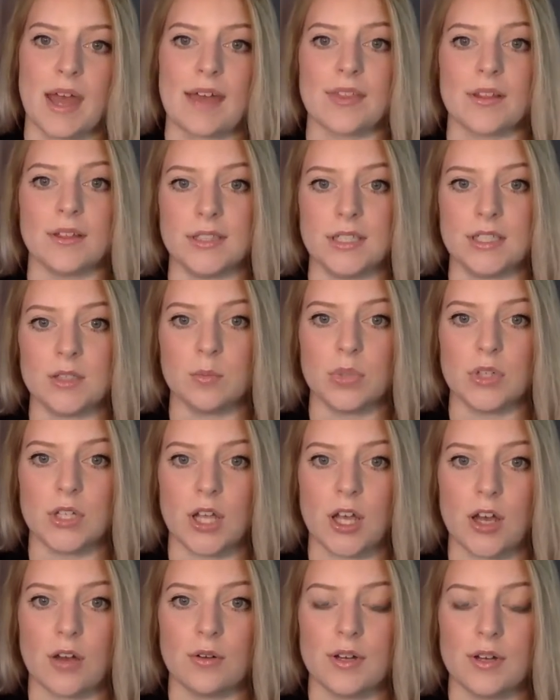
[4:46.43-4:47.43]
at the link
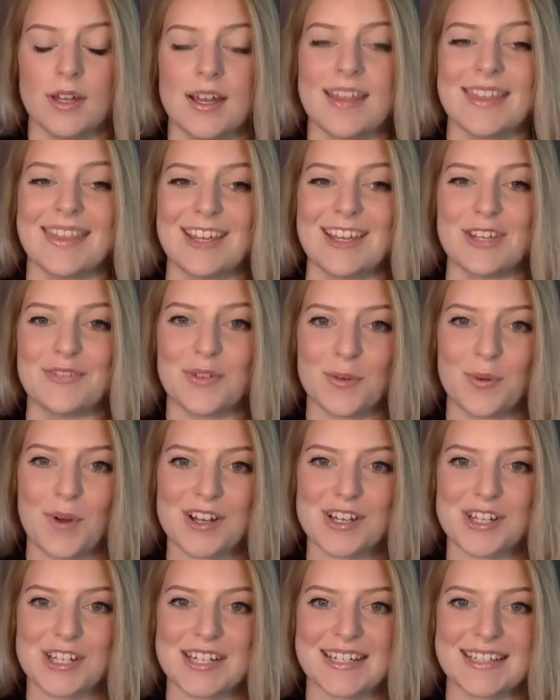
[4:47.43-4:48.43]
below. Thank you for
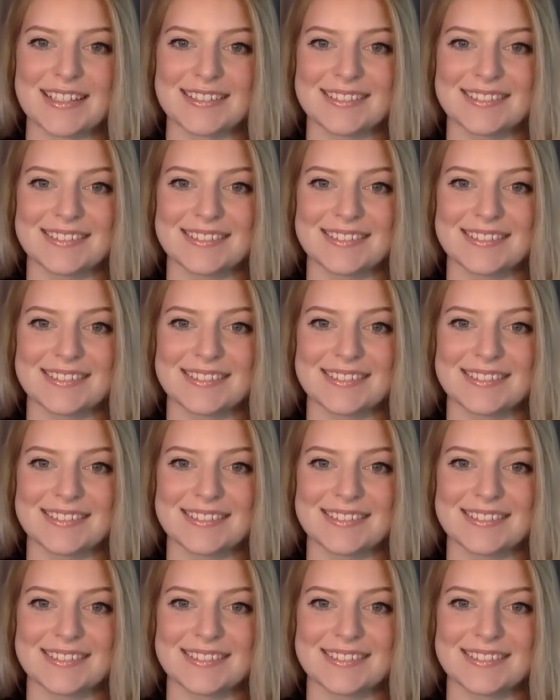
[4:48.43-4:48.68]
watching.